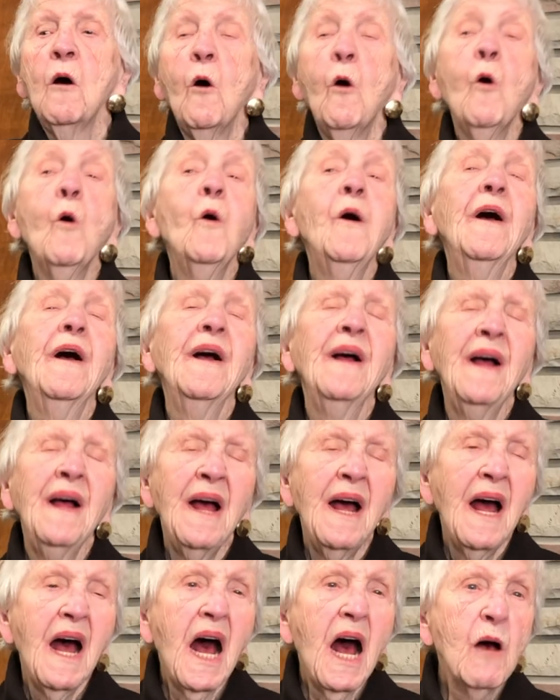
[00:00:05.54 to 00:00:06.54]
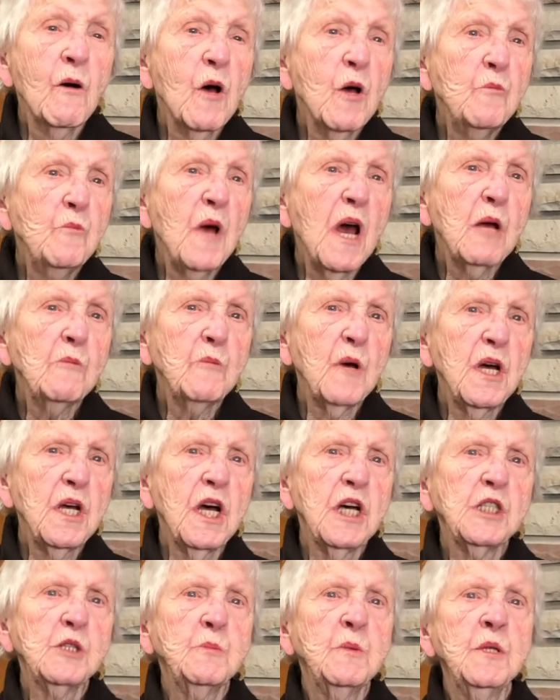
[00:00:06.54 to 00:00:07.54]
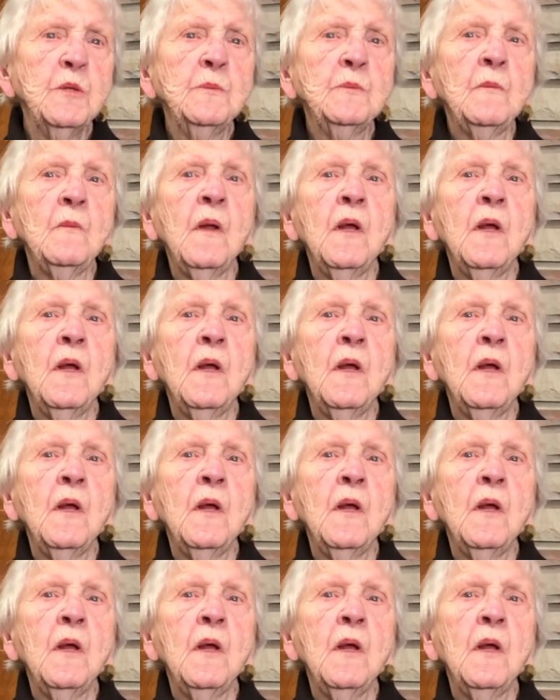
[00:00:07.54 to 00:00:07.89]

Oh, how I met my husband,